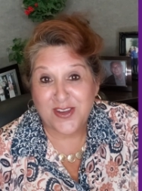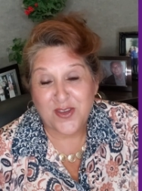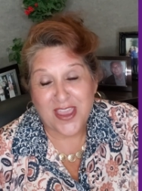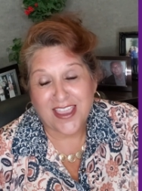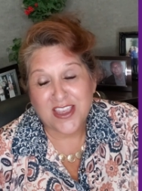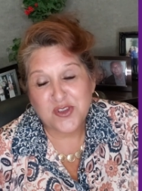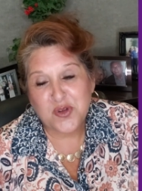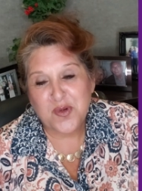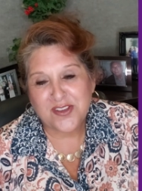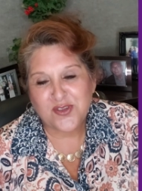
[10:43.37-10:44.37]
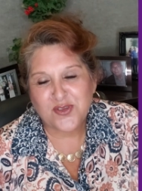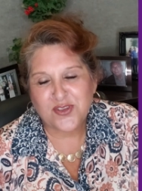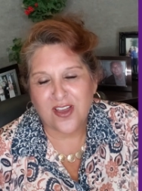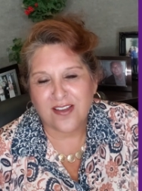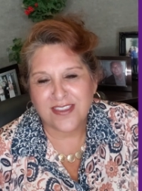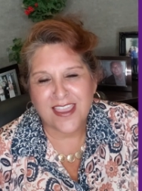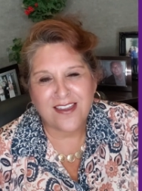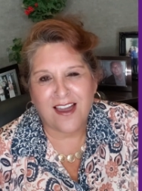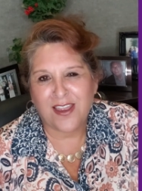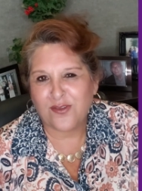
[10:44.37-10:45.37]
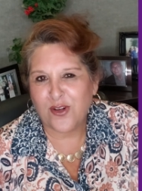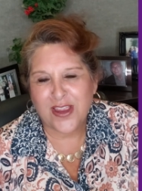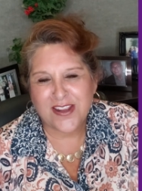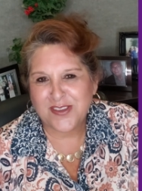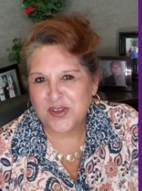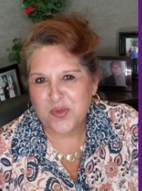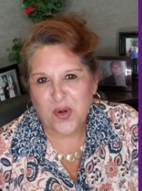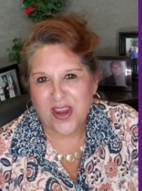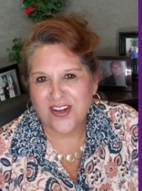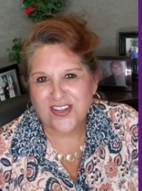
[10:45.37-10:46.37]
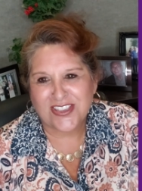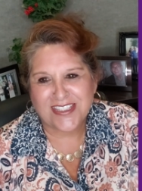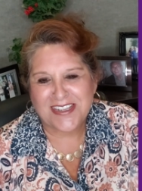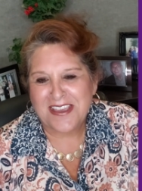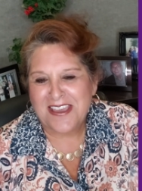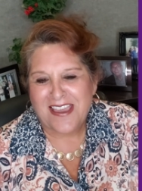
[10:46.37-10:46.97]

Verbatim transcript: You know, that country western song, Thank God for Unanswered Prayers, and,